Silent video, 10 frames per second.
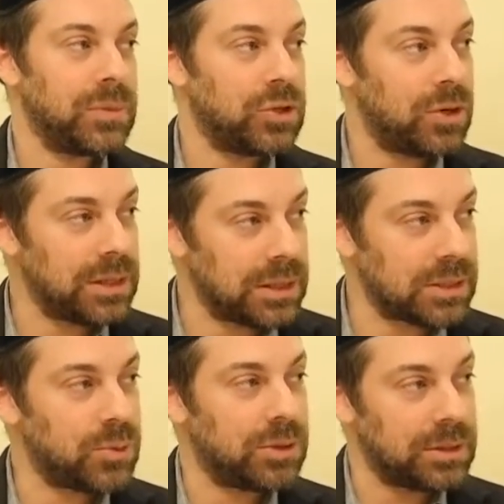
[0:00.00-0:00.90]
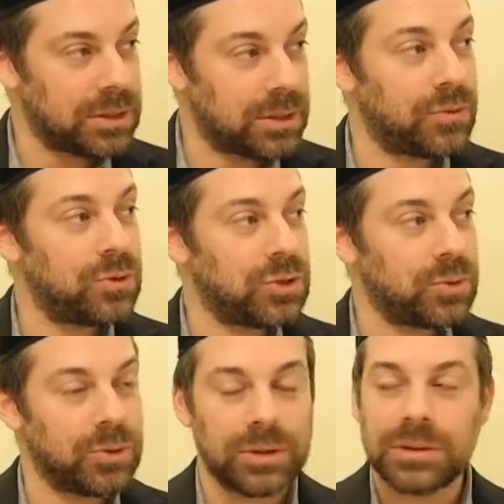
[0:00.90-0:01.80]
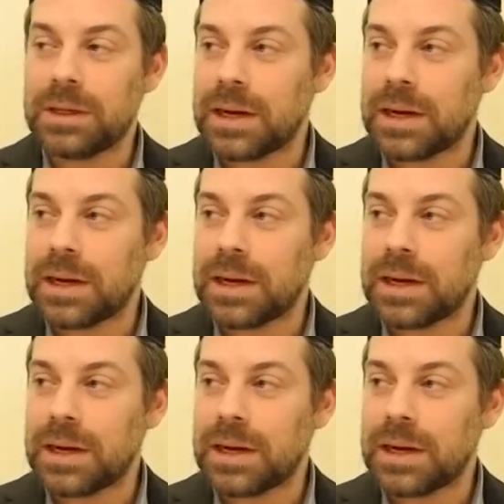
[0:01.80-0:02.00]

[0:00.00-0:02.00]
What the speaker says: turning this world into the future world,